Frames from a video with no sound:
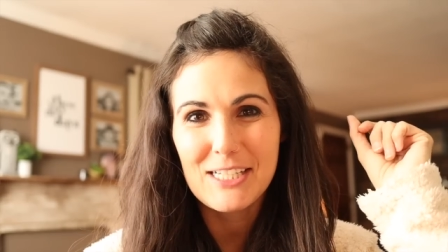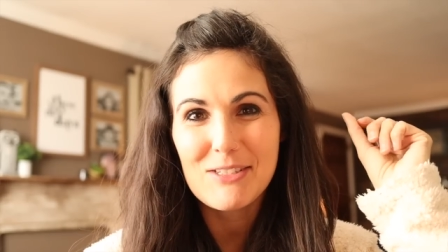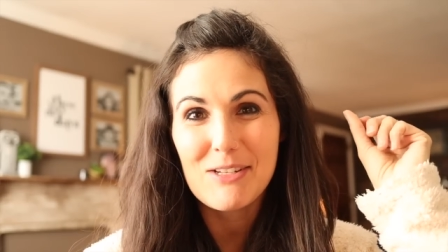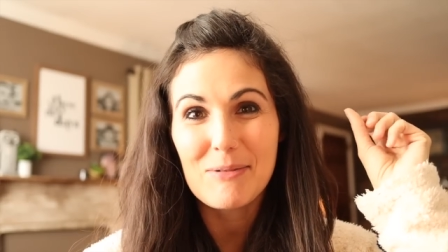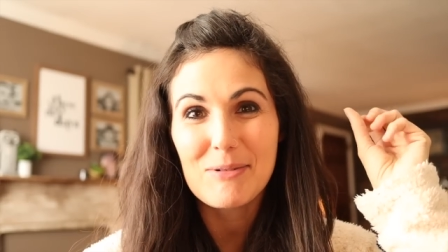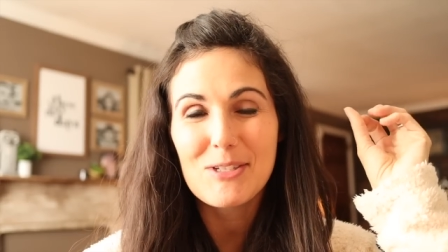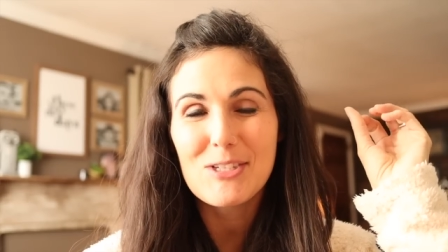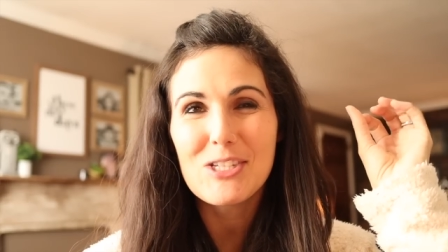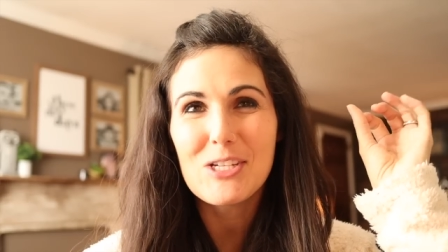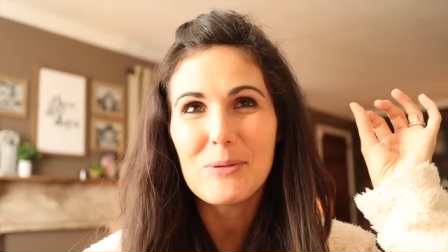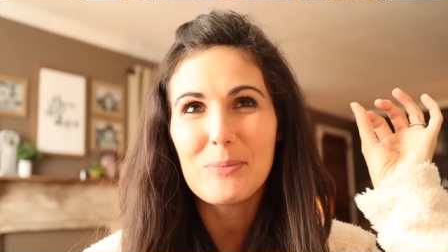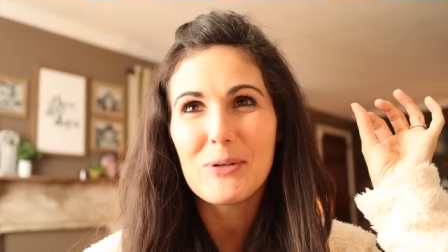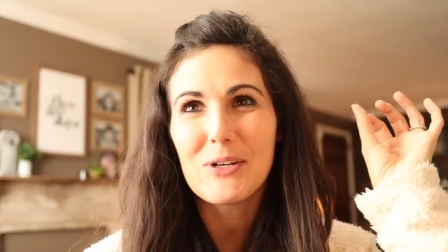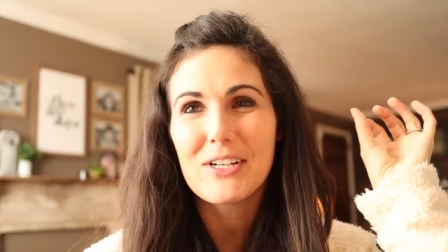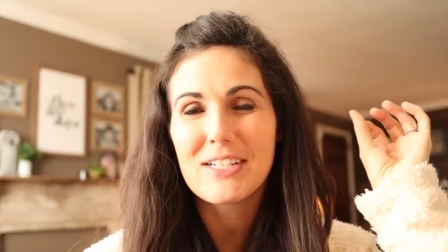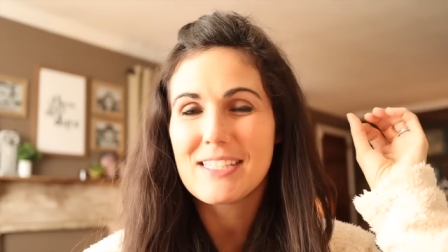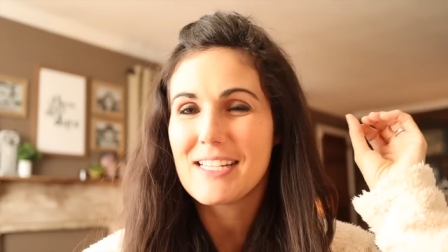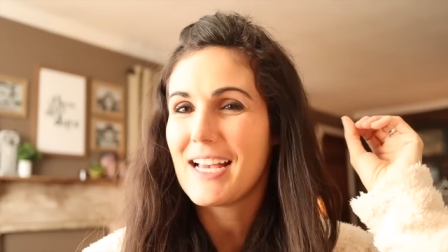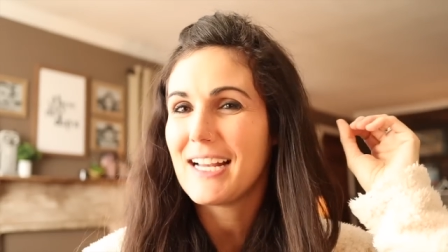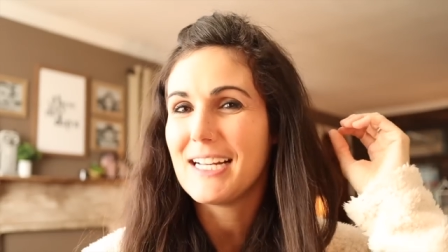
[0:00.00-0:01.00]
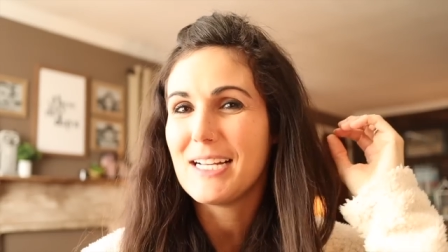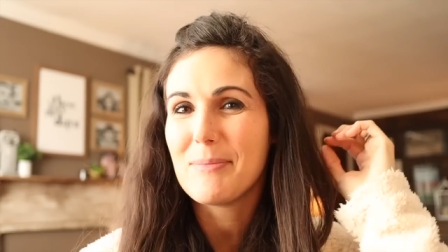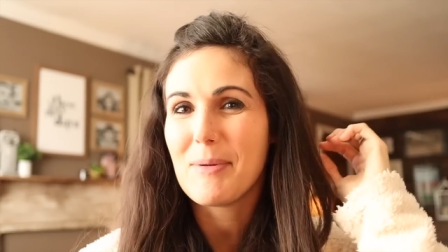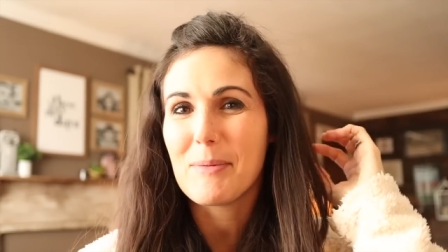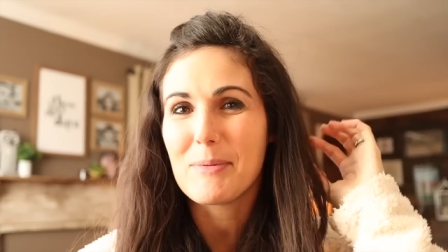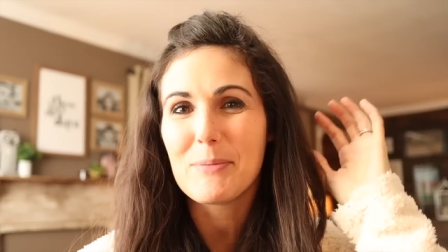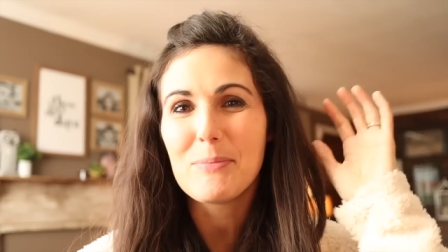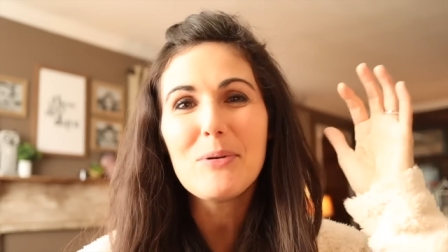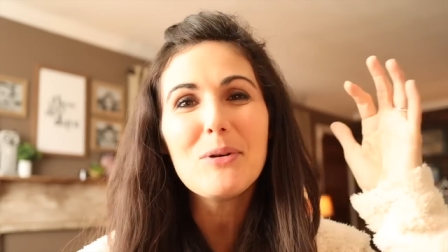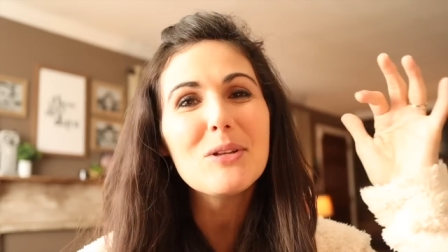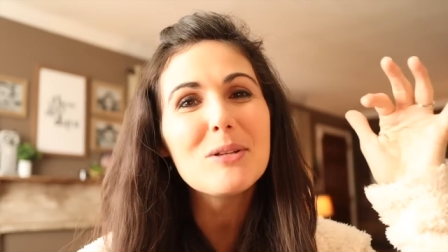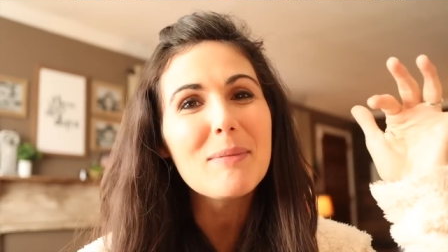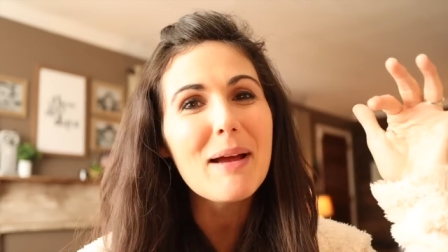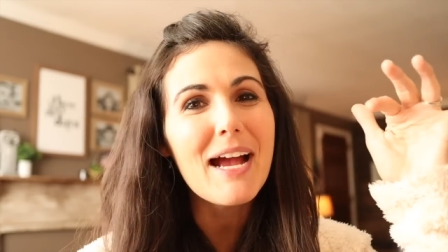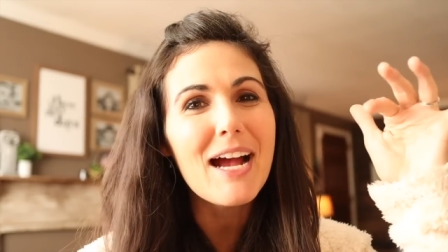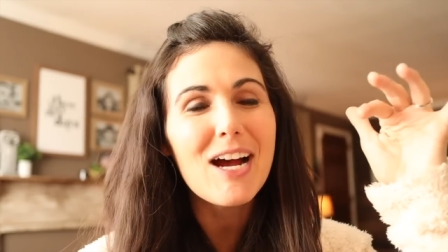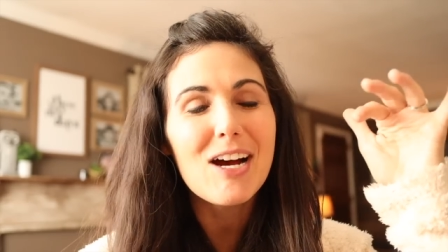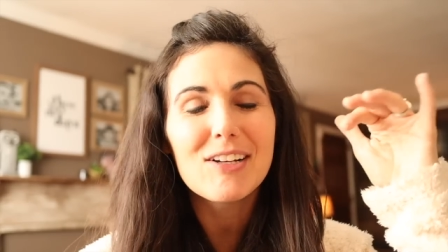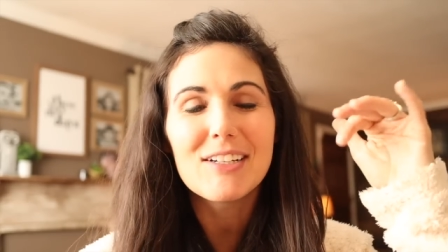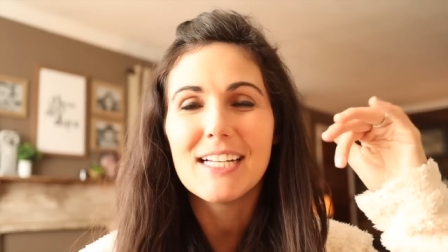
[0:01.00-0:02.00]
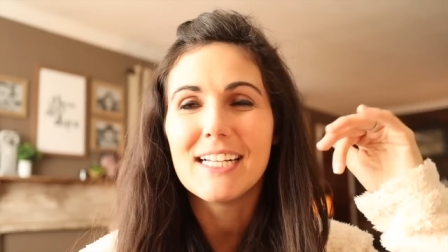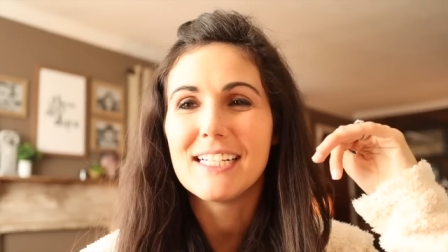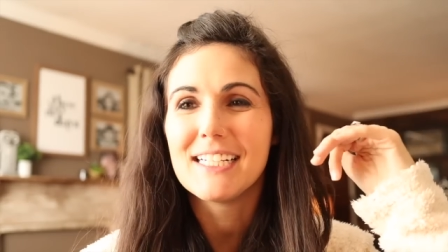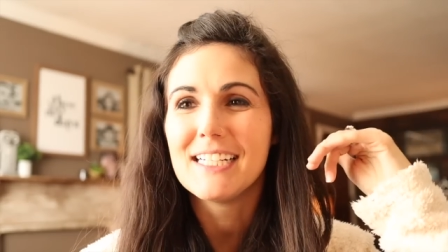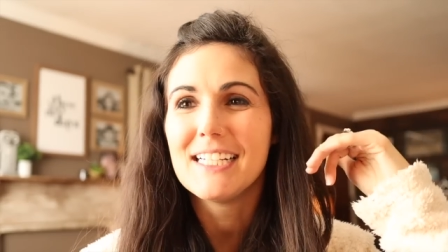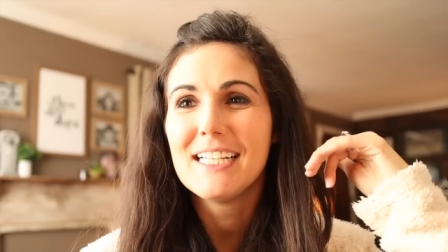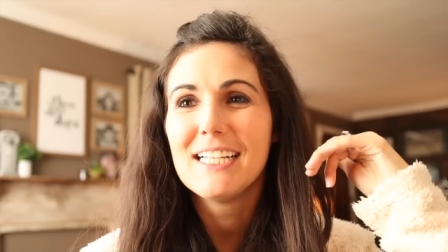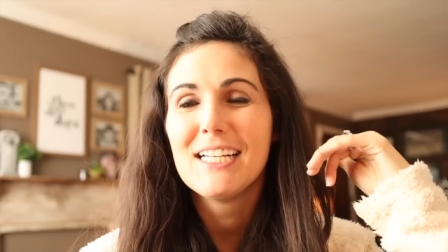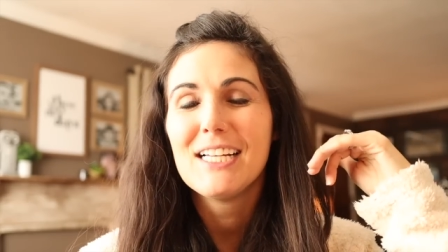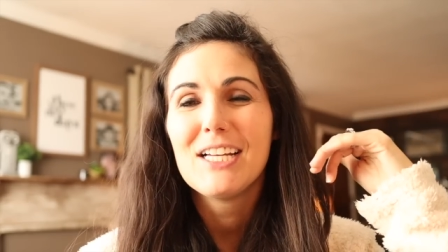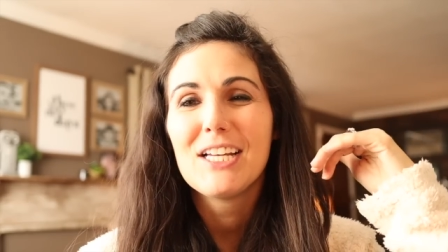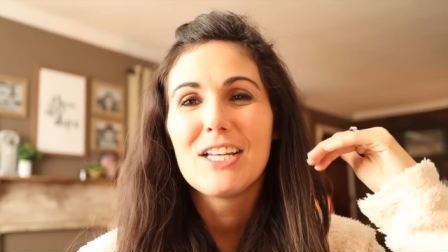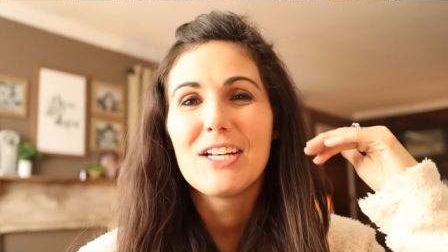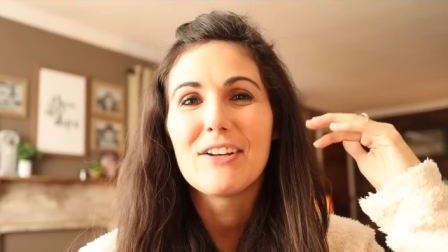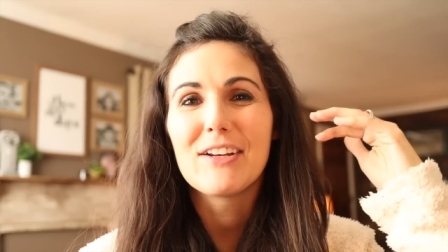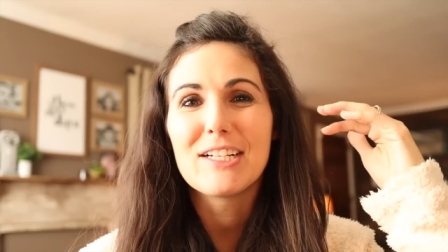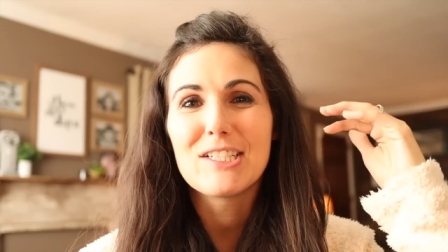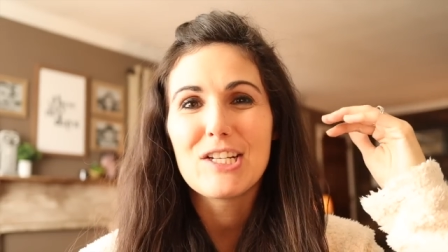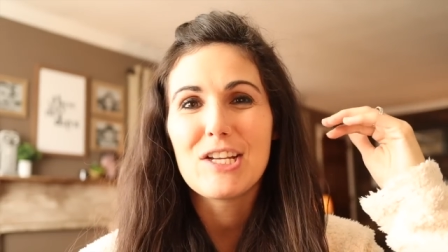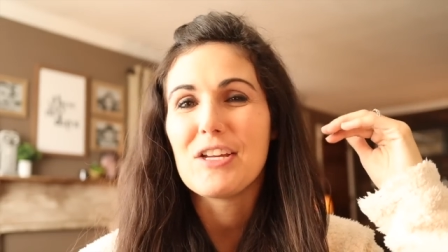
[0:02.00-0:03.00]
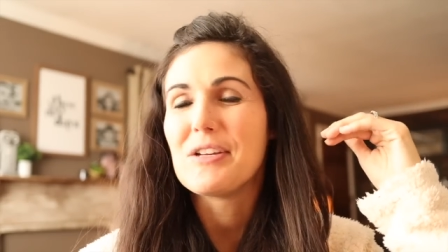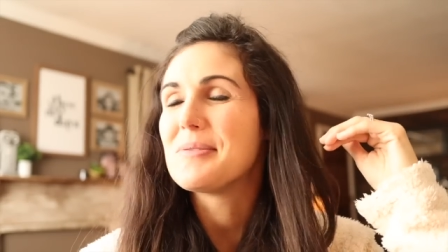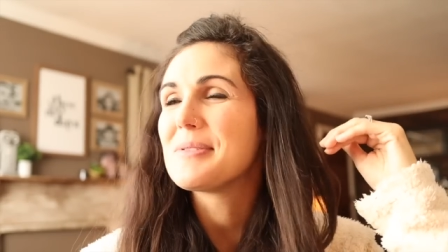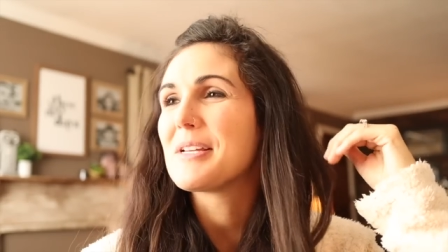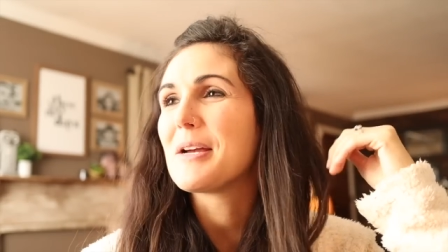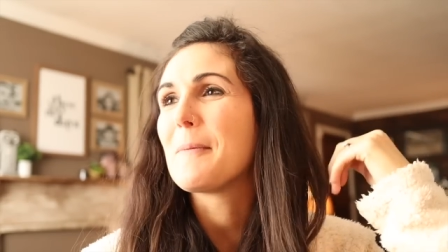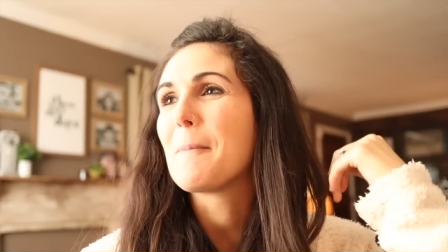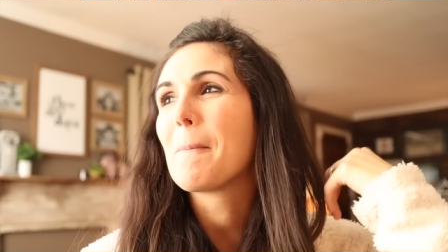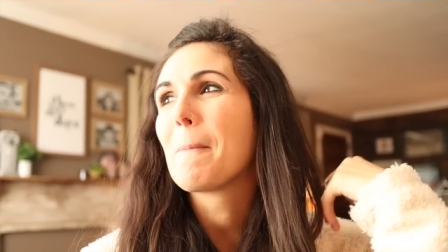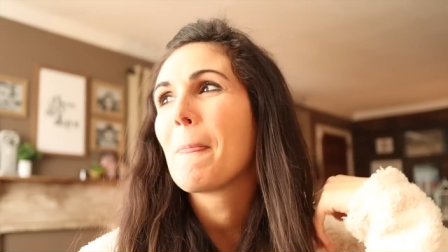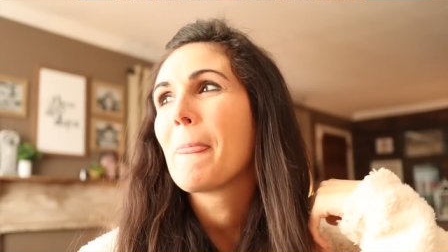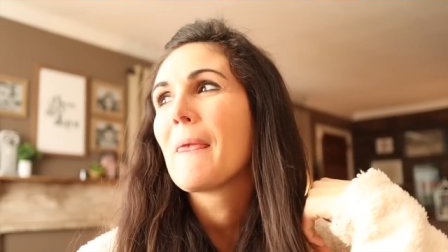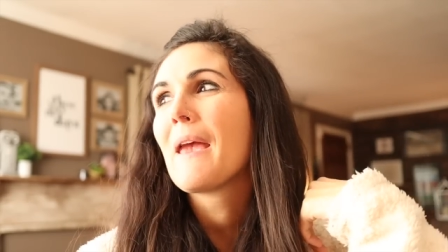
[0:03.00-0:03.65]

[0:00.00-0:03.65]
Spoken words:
So I was super excited to be able to pull them out and, you know, get to use them.